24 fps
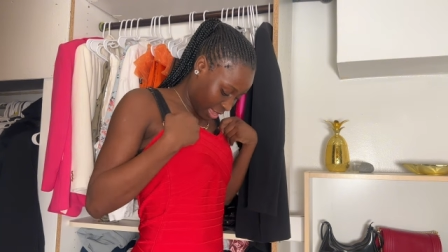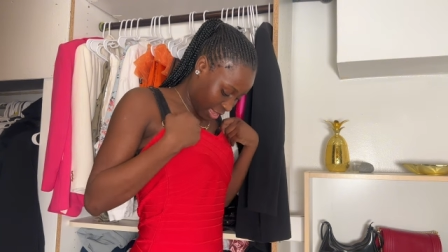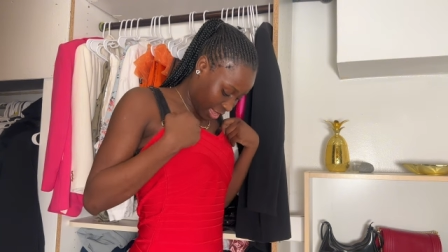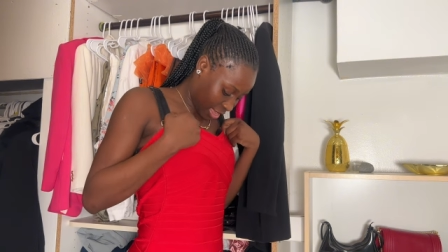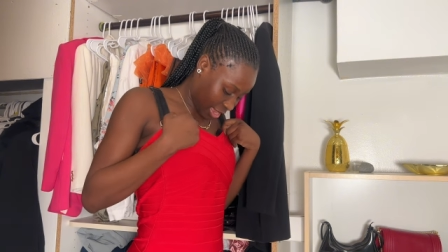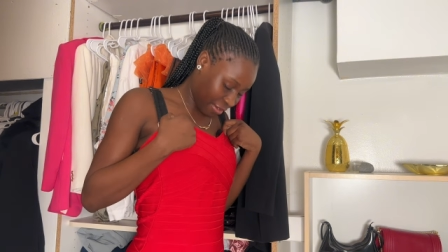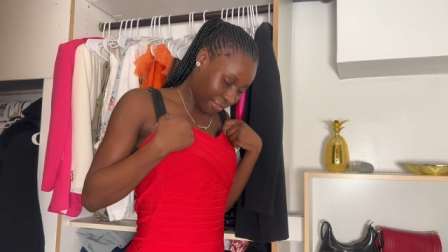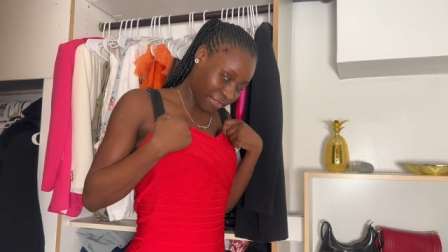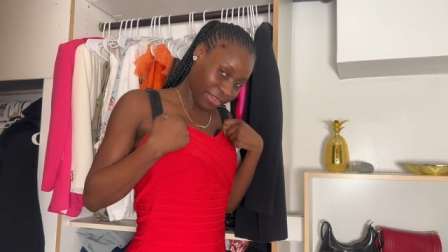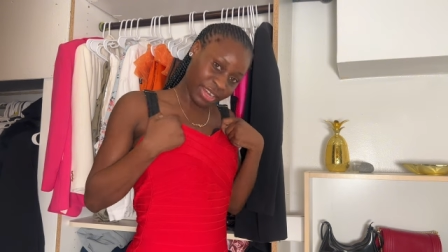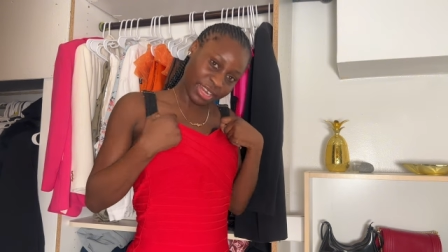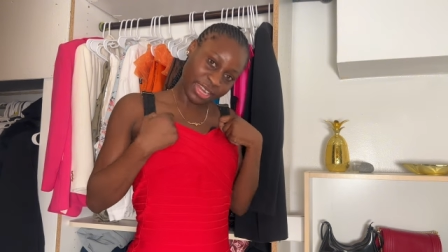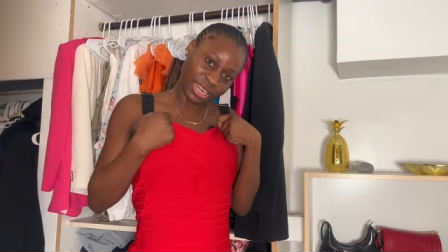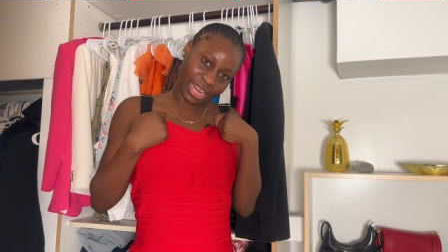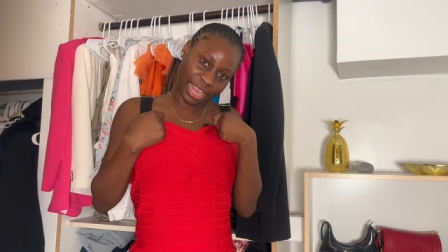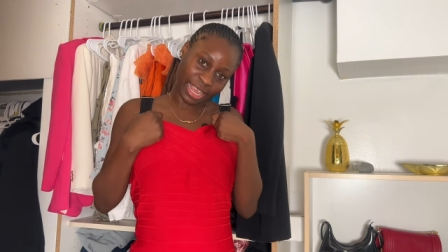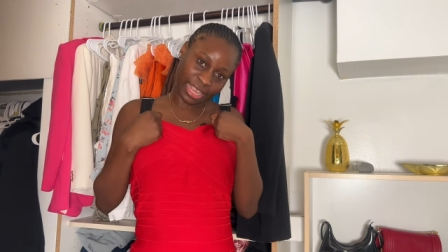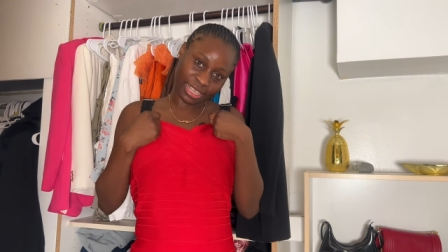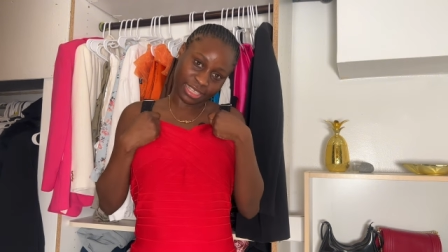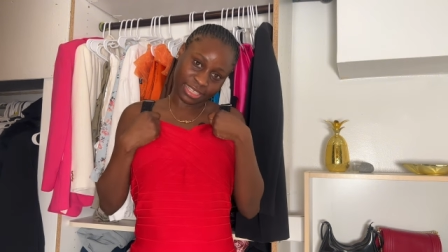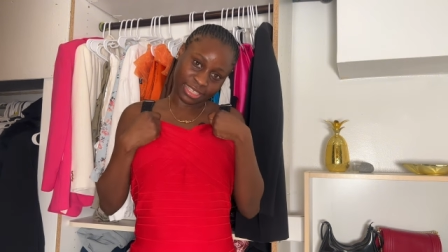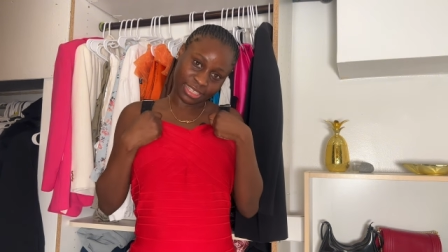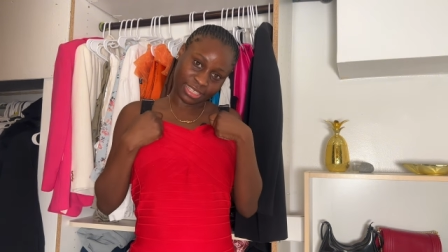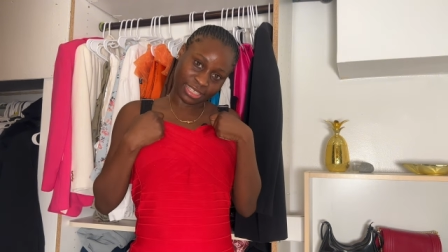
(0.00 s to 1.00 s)
i really
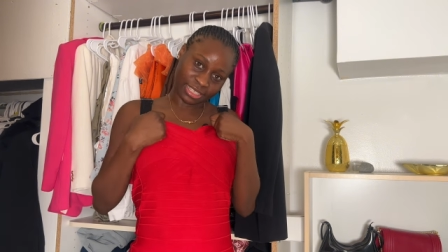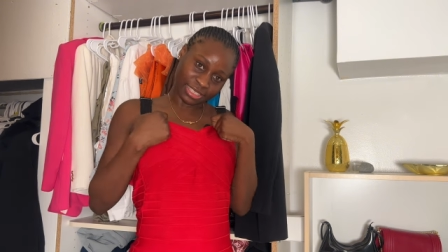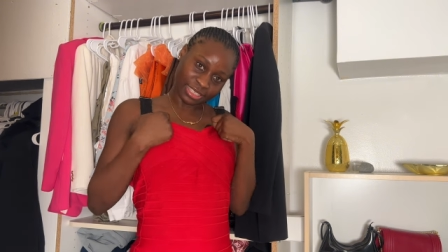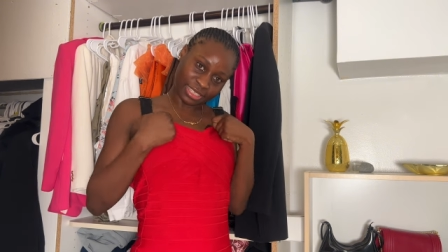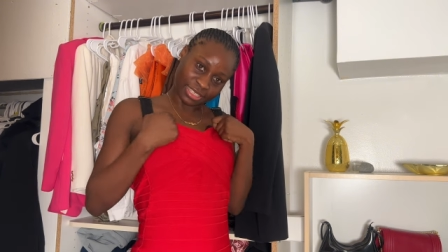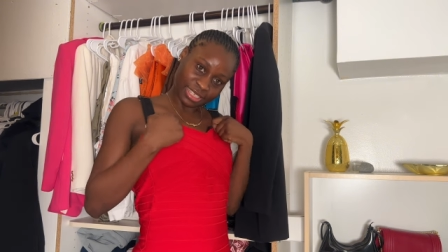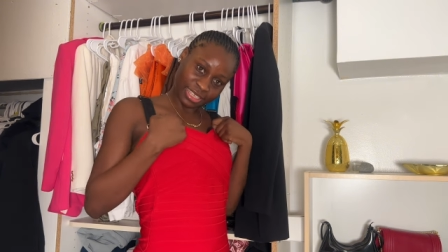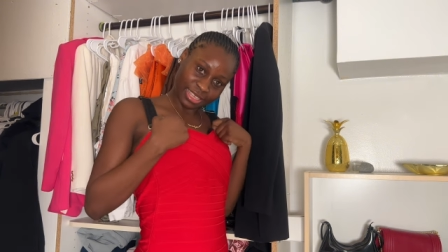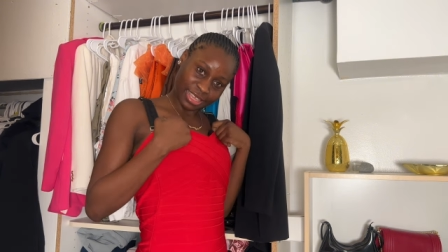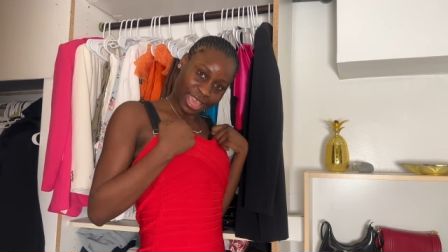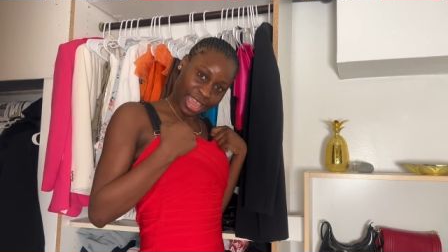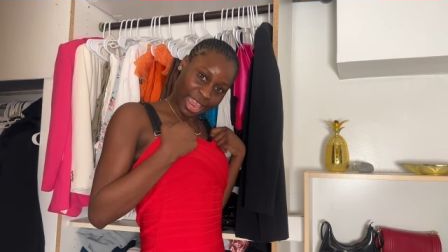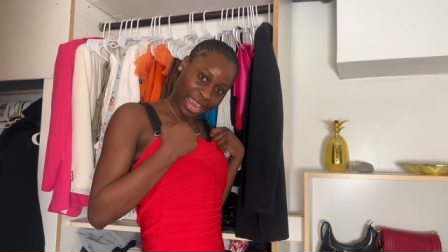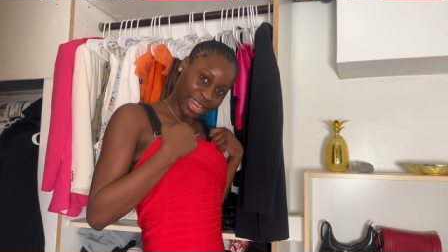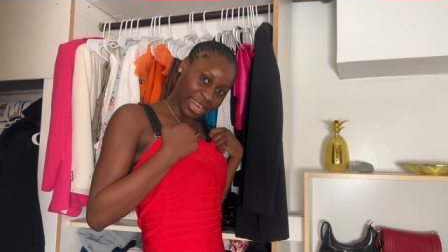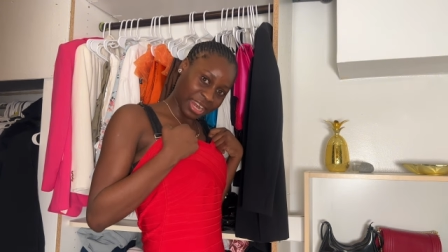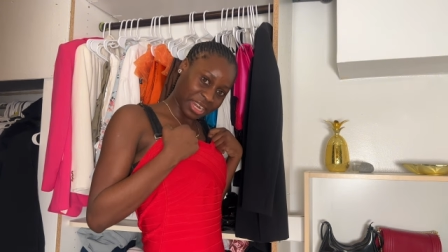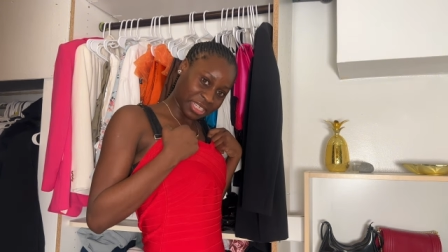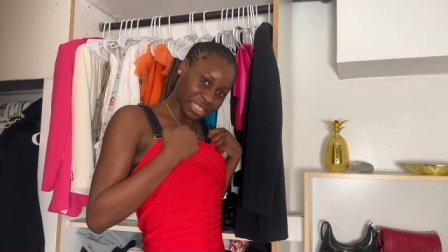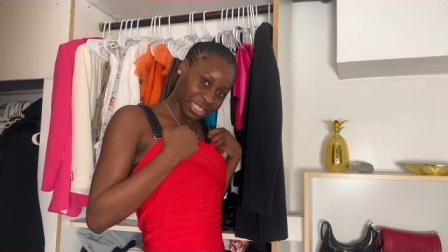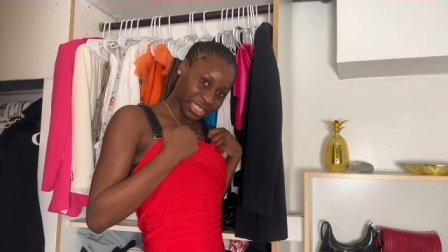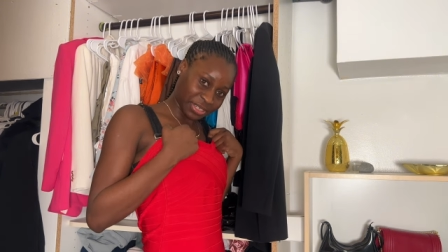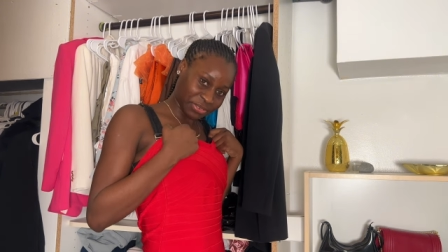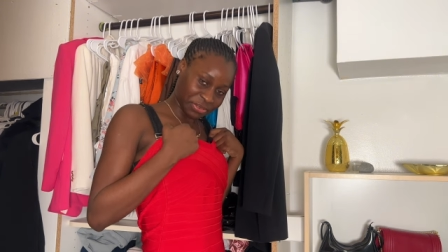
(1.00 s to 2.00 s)
liked it and i
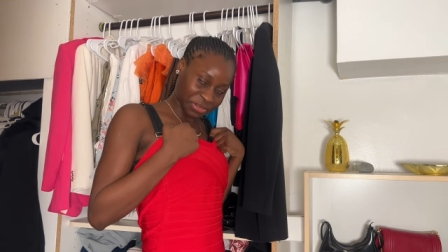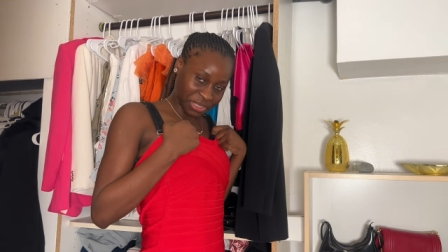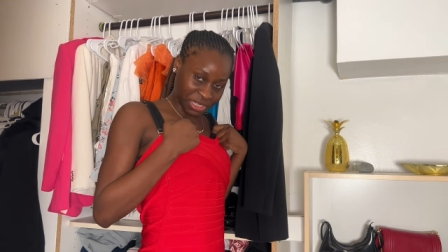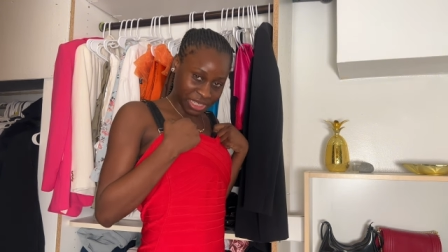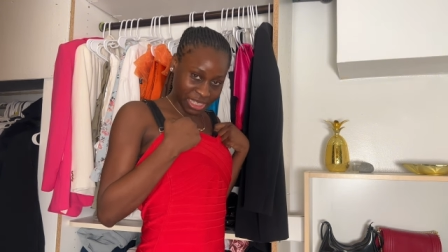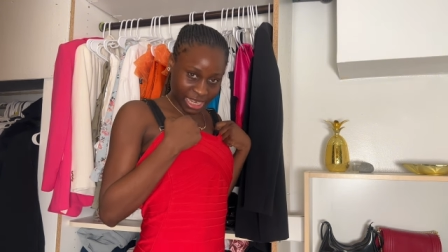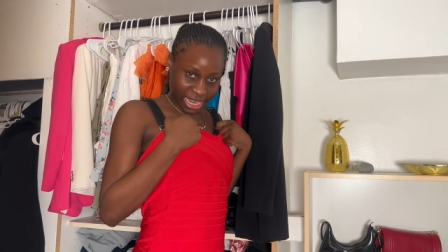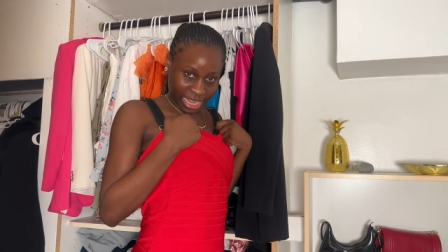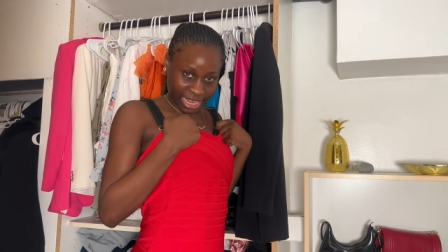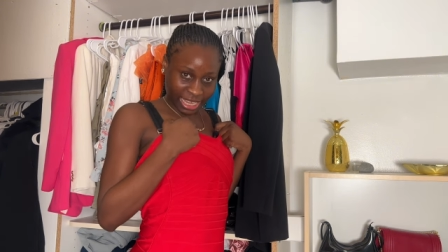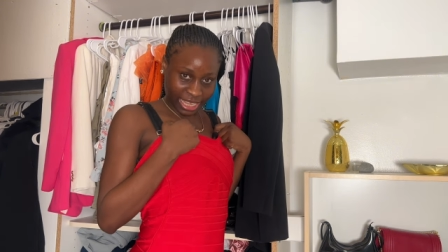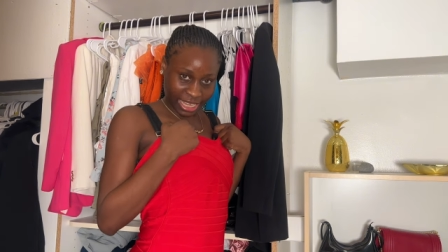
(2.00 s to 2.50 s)
still really like